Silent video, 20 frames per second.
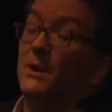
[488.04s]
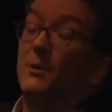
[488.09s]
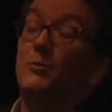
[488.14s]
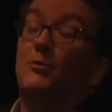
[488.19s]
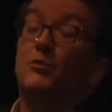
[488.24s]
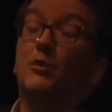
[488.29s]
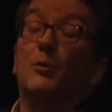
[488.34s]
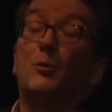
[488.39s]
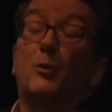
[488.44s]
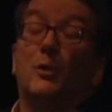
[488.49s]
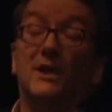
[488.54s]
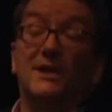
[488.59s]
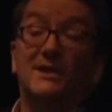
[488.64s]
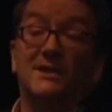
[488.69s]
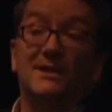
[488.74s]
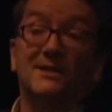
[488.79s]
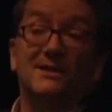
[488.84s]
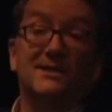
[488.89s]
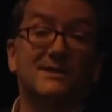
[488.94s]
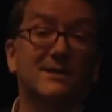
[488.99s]
a properly
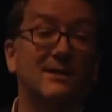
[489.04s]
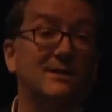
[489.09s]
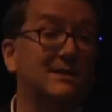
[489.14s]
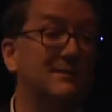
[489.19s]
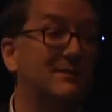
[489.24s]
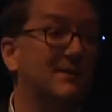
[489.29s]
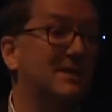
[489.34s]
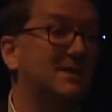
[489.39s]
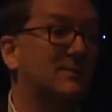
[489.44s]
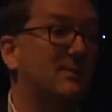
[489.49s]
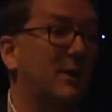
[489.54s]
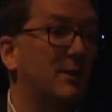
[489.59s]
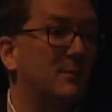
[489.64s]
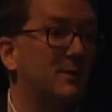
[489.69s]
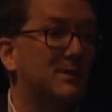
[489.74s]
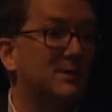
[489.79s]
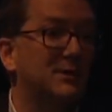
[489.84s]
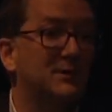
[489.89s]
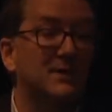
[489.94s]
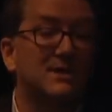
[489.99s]
done scientific
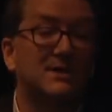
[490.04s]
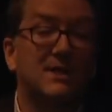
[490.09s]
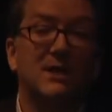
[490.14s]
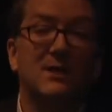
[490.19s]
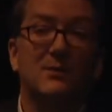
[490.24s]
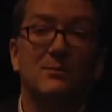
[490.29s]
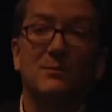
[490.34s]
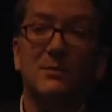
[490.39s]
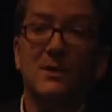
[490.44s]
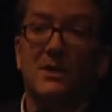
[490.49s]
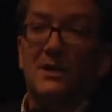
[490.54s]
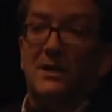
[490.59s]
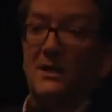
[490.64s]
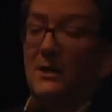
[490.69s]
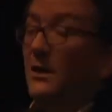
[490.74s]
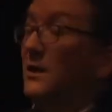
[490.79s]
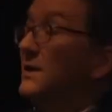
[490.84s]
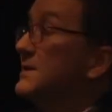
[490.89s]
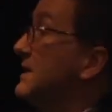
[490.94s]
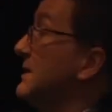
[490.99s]
experiment on
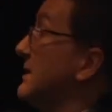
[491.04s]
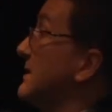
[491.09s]
asking